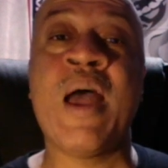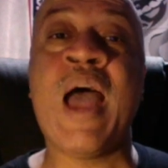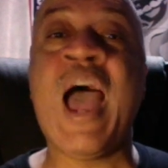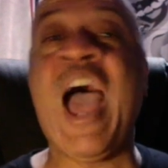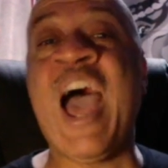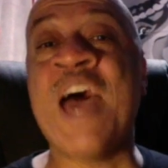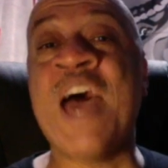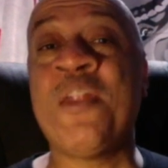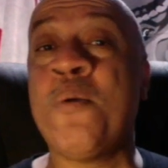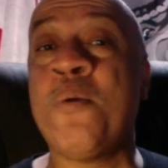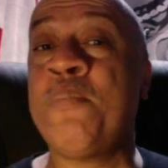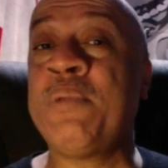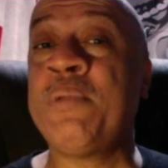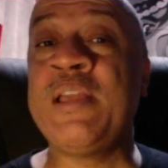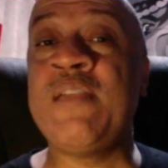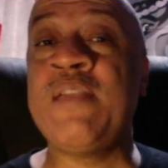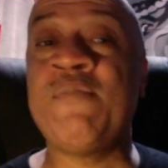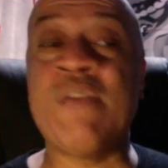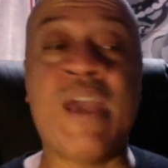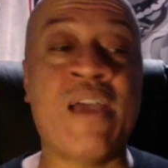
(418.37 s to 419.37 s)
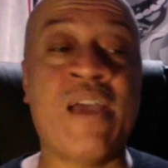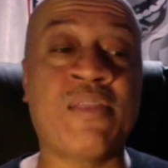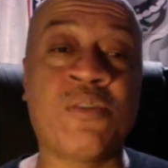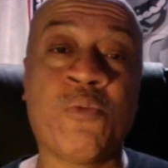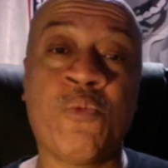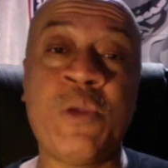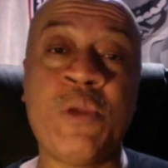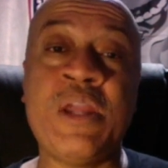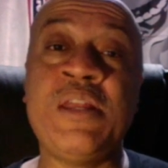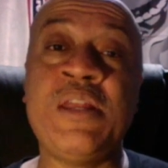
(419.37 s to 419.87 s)
I don't believe it. After
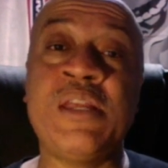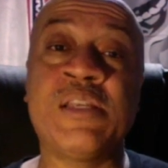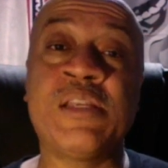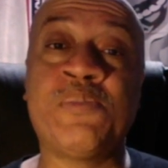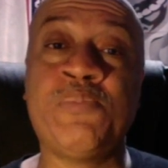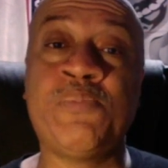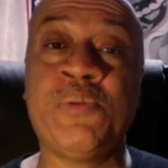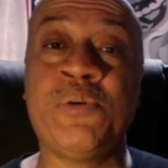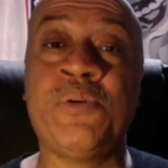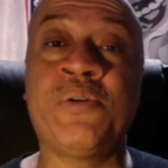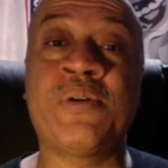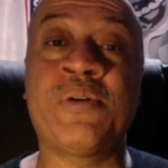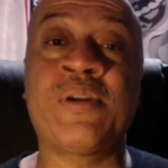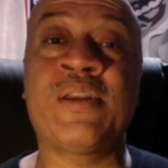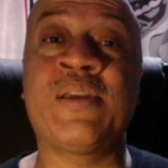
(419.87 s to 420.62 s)
reading this book,